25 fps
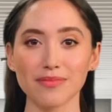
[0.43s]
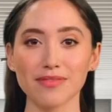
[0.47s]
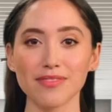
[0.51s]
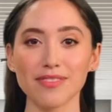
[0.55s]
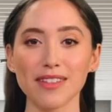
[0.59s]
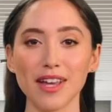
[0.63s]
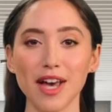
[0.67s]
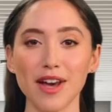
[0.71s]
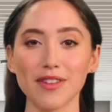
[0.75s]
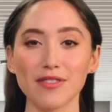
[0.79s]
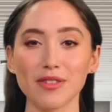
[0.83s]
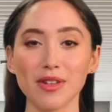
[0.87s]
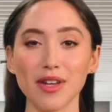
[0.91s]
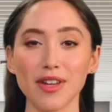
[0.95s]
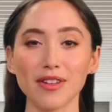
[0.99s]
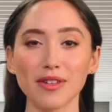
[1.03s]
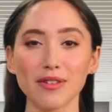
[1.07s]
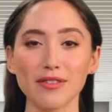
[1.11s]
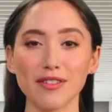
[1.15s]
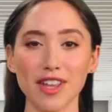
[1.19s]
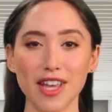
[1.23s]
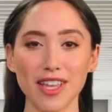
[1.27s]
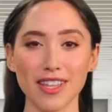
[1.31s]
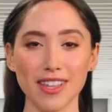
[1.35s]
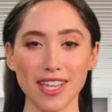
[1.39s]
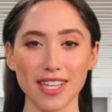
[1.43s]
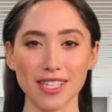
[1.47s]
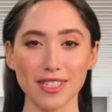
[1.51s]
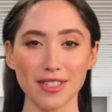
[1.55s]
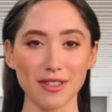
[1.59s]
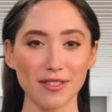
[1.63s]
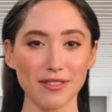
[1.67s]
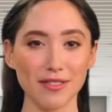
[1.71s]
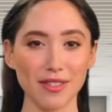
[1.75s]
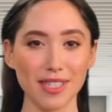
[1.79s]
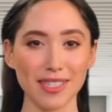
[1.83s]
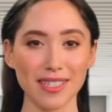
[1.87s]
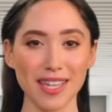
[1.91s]
Have you ever felt like
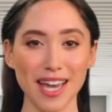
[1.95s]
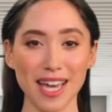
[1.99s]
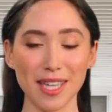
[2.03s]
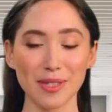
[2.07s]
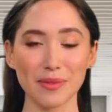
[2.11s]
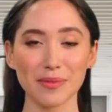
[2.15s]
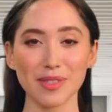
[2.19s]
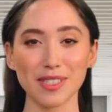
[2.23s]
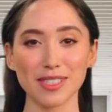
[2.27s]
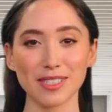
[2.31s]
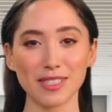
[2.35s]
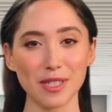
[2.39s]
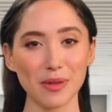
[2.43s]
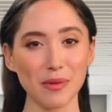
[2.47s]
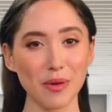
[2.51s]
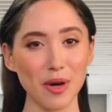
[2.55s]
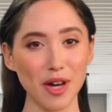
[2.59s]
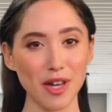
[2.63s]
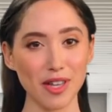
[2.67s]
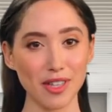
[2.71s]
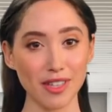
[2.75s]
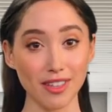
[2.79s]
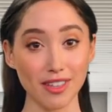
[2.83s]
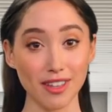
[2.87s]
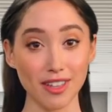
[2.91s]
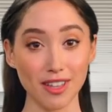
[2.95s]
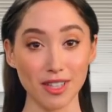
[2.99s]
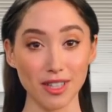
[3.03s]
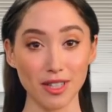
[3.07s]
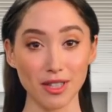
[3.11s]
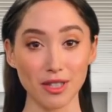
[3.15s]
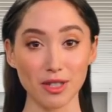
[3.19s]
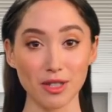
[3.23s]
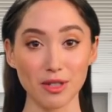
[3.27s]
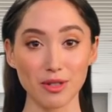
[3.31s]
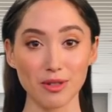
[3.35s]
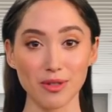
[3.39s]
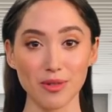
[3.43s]
your feedback missed the mark?
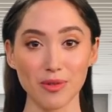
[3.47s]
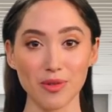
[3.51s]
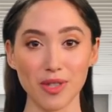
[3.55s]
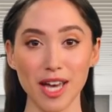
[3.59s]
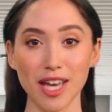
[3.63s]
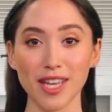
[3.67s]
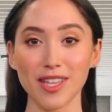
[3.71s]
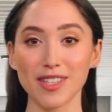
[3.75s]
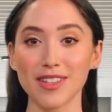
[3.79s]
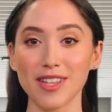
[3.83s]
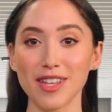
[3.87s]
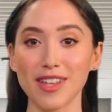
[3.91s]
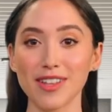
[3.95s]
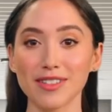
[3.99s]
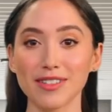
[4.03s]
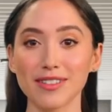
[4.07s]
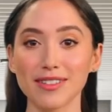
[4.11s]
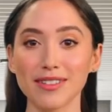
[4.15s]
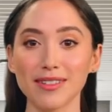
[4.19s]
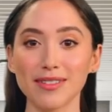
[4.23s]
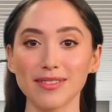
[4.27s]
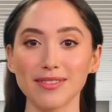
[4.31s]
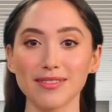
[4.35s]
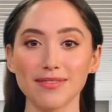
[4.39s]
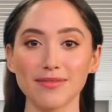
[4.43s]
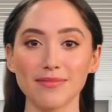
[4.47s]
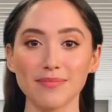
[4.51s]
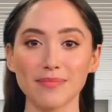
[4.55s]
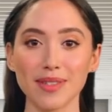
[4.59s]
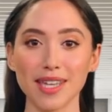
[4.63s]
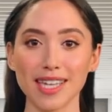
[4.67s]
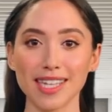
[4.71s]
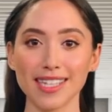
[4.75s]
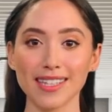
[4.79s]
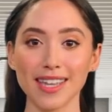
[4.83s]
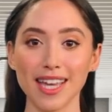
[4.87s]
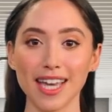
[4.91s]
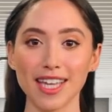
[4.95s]
You're not alone.
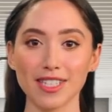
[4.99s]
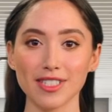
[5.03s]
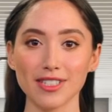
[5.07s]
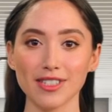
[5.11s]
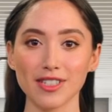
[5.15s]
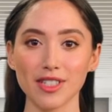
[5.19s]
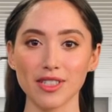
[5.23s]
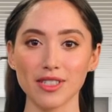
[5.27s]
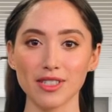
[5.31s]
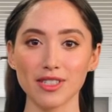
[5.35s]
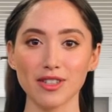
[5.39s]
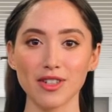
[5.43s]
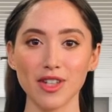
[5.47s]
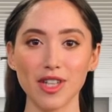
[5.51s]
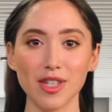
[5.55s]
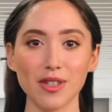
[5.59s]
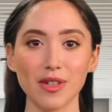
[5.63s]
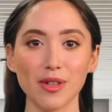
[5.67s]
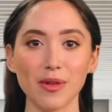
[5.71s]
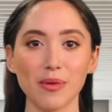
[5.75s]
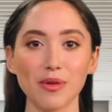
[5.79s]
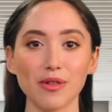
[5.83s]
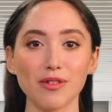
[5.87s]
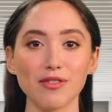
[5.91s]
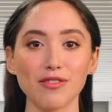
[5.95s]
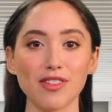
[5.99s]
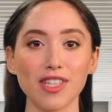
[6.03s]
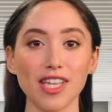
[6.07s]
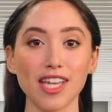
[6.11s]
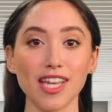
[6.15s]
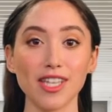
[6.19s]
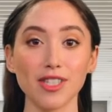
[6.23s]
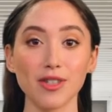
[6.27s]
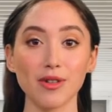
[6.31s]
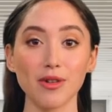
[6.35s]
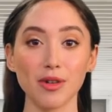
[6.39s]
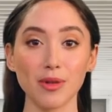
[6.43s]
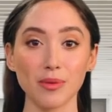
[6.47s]
Many managers struggle with
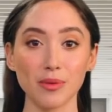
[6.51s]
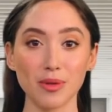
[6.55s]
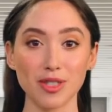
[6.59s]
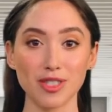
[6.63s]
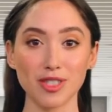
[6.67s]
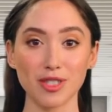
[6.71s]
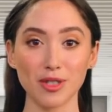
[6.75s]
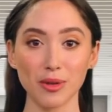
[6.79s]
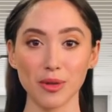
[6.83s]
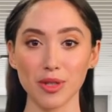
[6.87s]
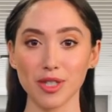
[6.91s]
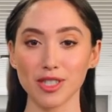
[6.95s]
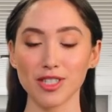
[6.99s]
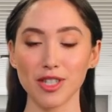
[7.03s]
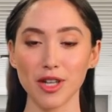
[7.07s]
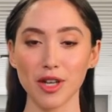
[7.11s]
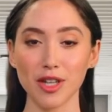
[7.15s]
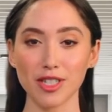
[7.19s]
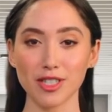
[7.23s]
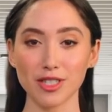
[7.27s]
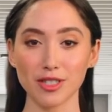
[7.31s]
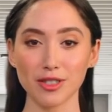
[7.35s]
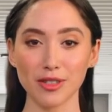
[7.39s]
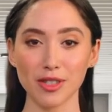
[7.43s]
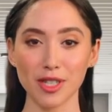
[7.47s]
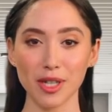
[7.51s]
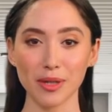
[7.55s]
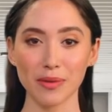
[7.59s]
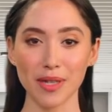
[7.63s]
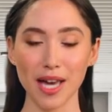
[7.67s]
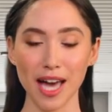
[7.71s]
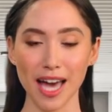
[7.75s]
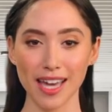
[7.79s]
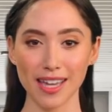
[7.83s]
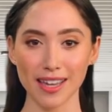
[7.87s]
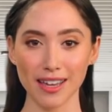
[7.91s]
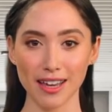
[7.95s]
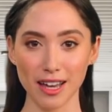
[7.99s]
vague or emotionally charged
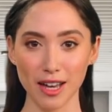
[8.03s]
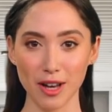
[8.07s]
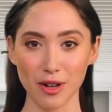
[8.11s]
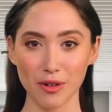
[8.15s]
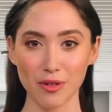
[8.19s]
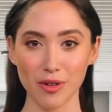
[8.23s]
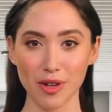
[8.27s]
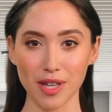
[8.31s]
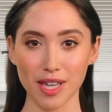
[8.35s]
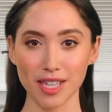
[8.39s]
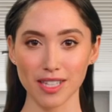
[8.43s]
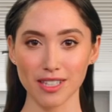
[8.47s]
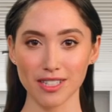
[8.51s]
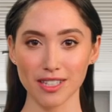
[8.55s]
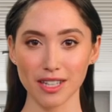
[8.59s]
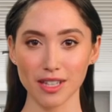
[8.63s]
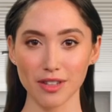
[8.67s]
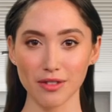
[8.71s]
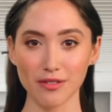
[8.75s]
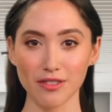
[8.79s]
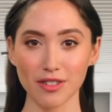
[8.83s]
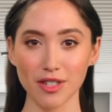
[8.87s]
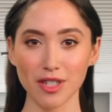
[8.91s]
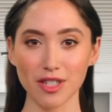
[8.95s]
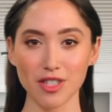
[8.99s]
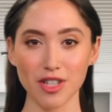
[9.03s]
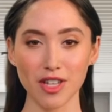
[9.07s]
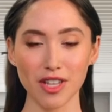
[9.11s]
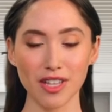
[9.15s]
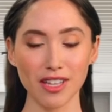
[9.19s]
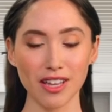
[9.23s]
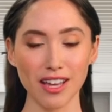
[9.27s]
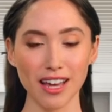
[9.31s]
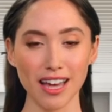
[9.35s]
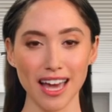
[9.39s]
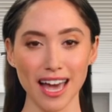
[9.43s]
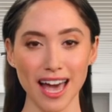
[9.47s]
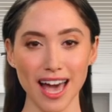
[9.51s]
feedback, leading to
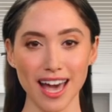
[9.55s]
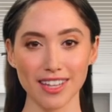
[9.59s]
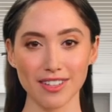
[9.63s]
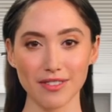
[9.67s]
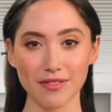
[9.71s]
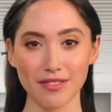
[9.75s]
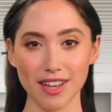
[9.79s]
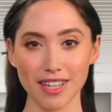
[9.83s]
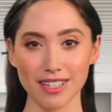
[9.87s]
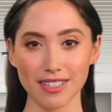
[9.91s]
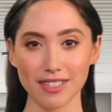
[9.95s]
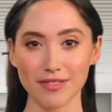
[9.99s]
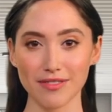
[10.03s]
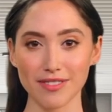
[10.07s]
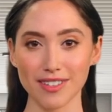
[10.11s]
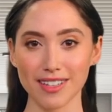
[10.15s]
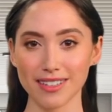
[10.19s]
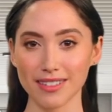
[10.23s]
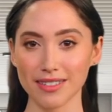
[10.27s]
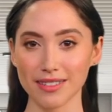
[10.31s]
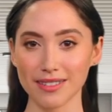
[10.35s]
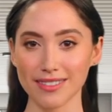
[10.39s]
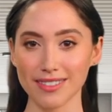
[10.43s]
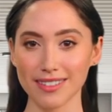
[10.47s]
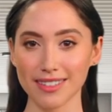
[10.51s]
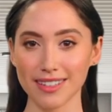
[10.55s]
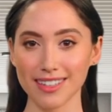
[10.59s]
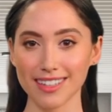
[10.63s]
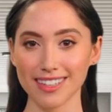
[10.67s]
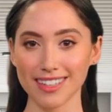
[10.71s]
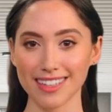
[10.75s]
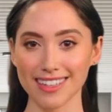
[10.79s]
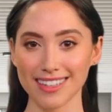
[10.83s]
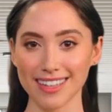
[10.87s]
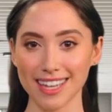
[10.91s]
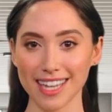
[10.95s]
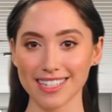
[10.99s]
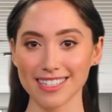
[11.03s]
confusion and defensiveness.
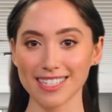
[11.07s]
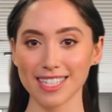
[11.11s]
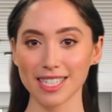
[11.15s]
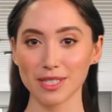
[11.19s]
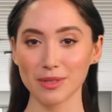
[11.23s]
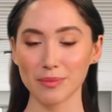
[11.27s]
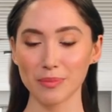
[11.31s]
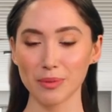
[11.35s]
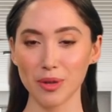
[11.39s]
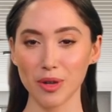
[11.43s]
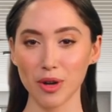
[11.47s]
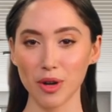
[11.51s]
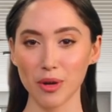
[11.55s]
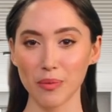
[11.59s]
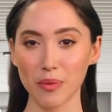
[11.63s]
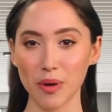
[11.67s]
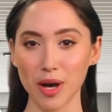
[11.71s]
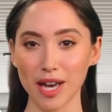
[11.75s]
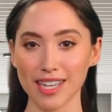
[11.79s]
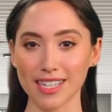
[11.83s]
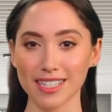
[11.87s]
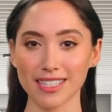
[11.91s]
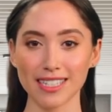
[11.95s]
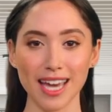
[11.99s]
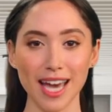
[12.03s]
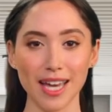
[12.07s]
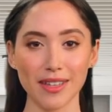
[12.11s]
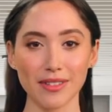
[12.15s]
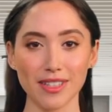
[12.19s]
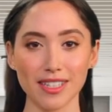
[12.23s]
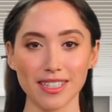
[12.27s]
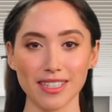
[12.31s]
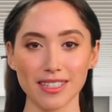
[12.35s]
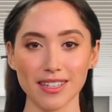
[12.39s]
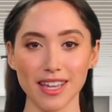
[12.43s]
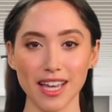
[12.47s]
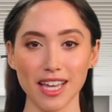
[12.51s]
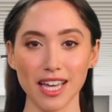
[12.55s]
Let's explore why this
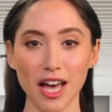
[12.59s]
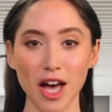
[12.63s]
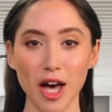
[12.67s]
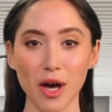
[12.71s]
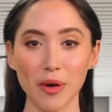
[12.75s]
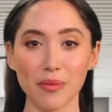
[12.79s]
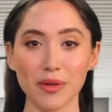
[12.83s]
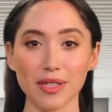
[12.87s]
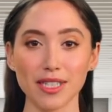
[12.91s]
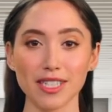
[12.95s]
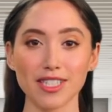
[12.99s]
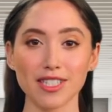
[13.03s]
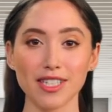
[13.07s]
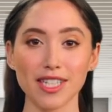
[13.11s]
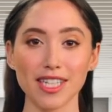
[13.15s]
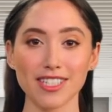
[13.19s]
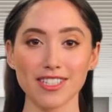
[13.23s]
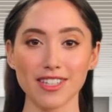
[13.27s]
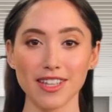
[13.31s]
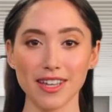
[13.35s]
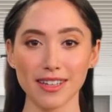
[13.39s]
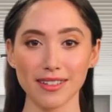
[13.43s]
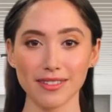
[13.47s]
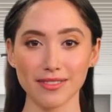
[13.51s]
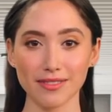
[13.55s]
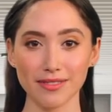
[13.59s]
happens and how we can change it.